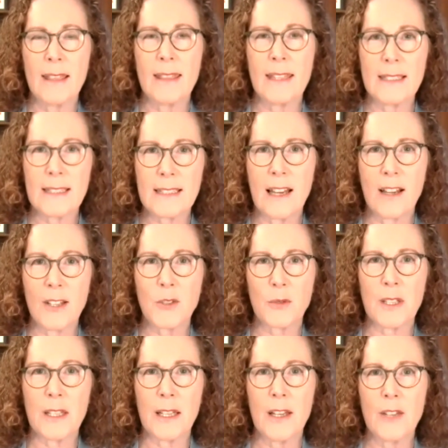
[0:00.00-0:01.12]
this
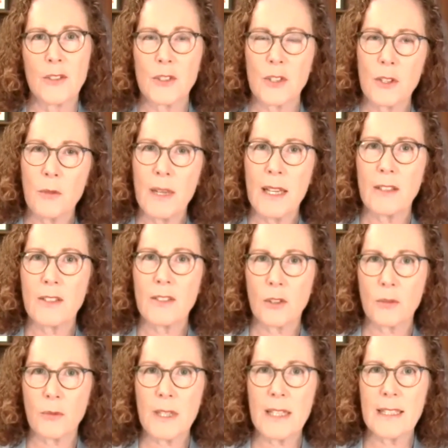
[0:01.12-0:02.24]
country so that we had
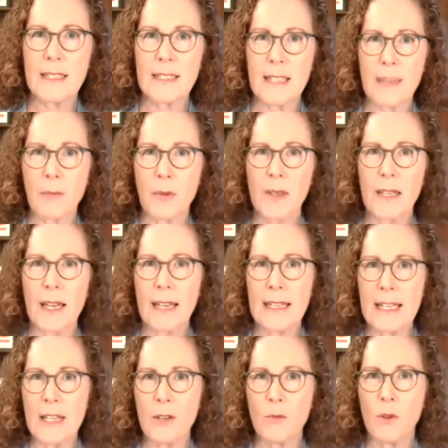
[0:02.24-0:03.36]
three separate and
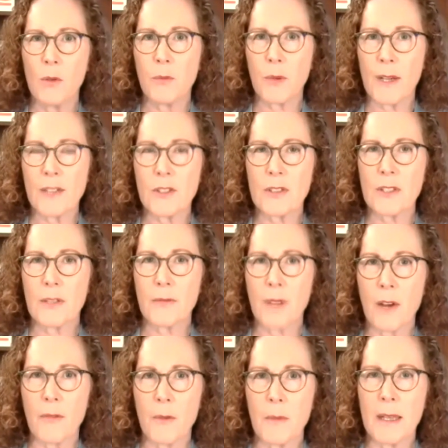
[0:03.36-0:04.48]
equal branches of
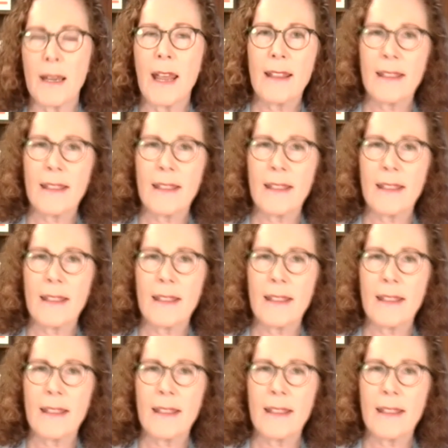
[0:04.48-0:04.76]
government